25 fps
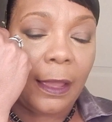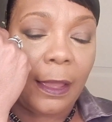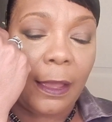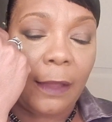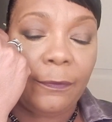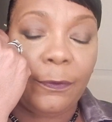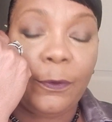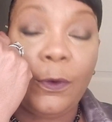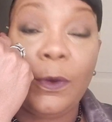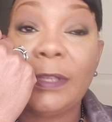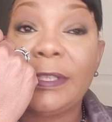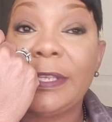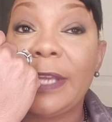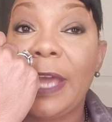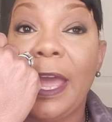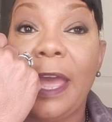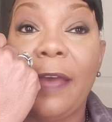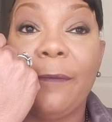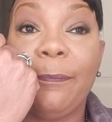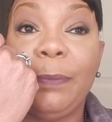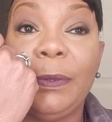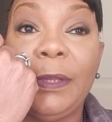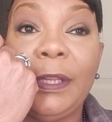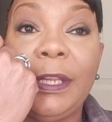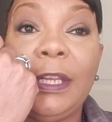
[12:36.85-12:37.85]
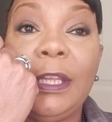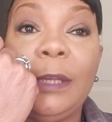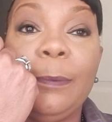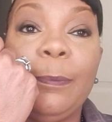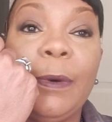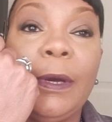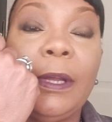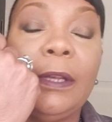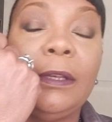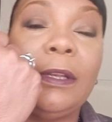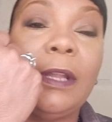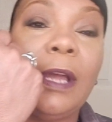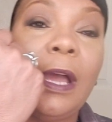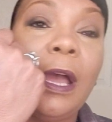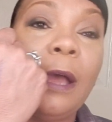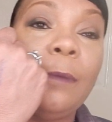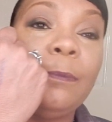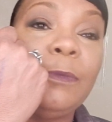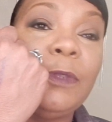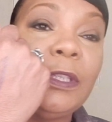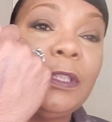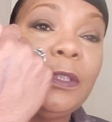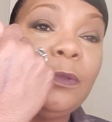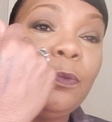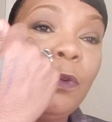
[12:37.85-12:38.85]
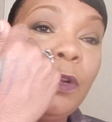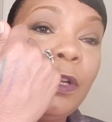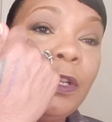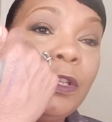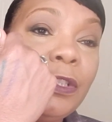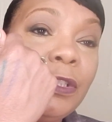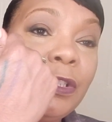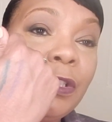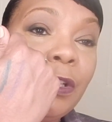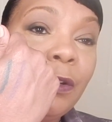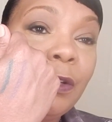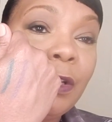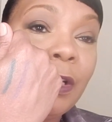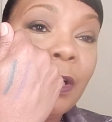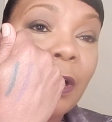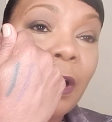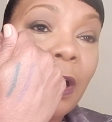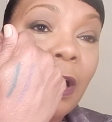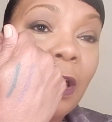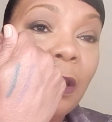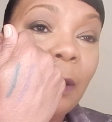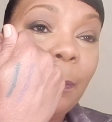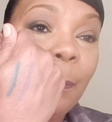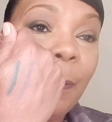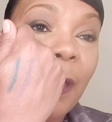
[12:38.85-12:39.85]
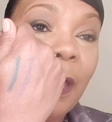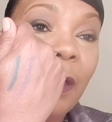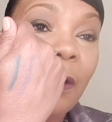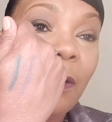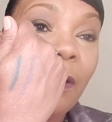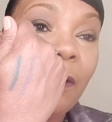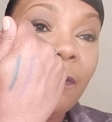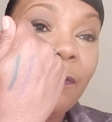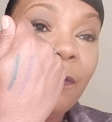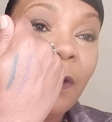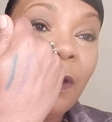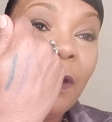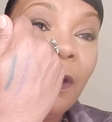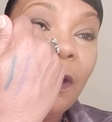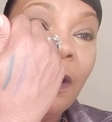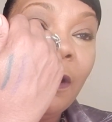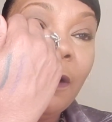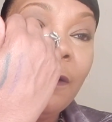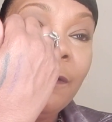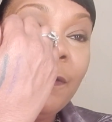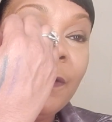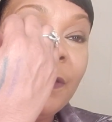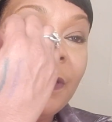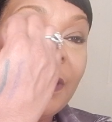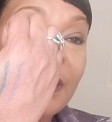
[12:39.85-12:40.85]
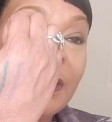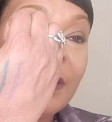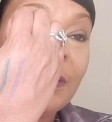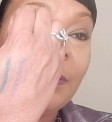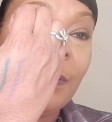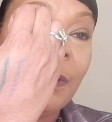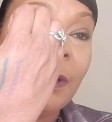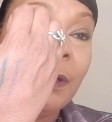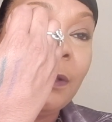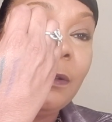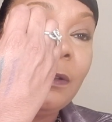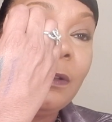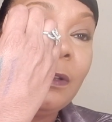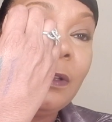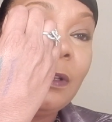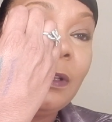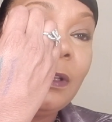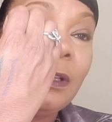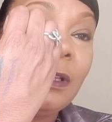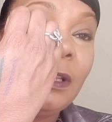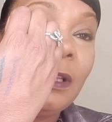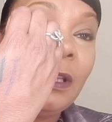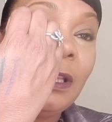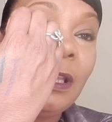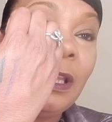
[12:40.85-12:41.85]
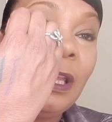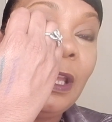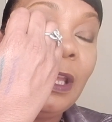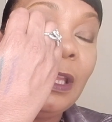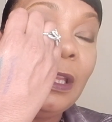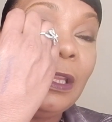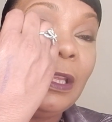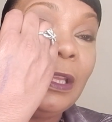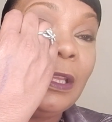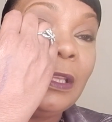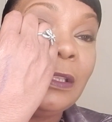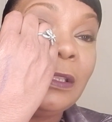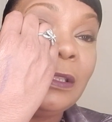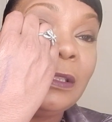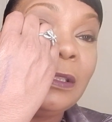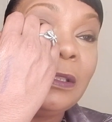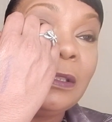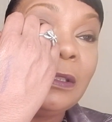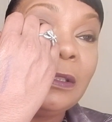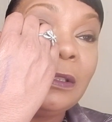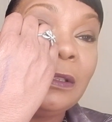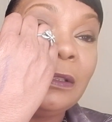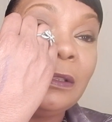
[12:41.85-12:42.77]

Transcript: Of course, I have plenty, but I'm just wanting to show you the color payoff for this one. It is